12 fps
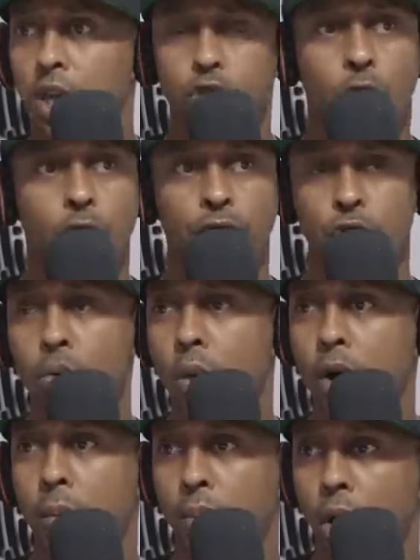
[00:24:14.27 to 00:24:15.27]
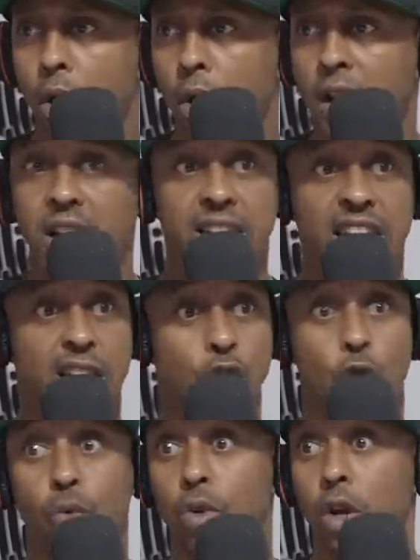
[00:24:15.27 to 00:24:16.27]
So if you want a broad that
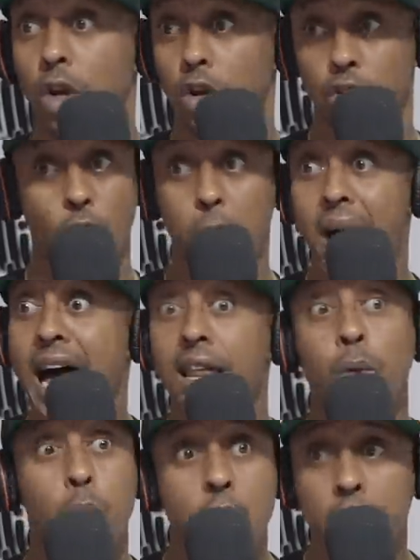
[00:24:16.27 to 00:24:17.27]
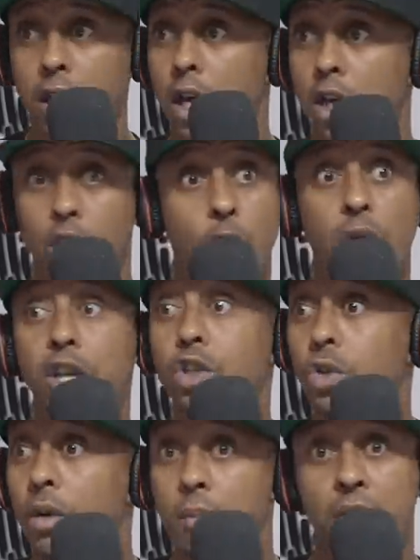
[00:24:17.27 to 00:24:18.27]
don't nobody want, go
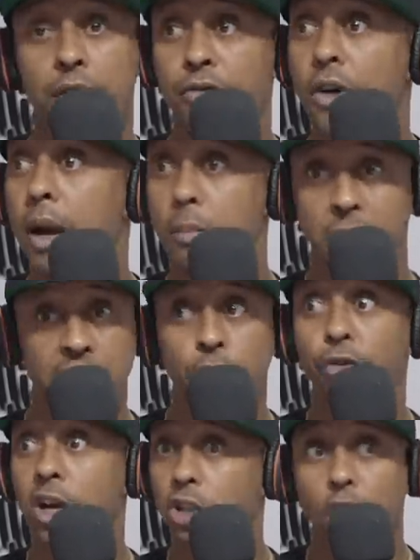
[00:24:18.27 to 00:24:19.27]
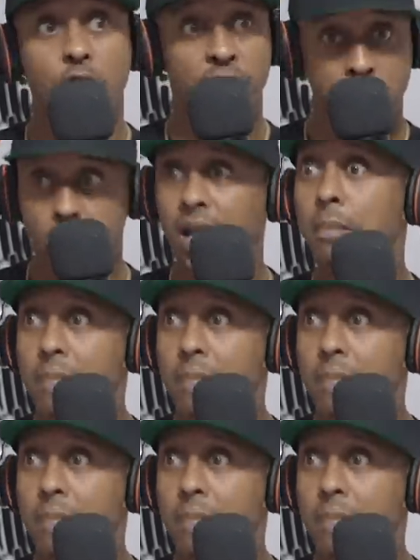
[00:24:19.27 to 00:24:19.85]
get you a motherfucking bitch fresh off Monkey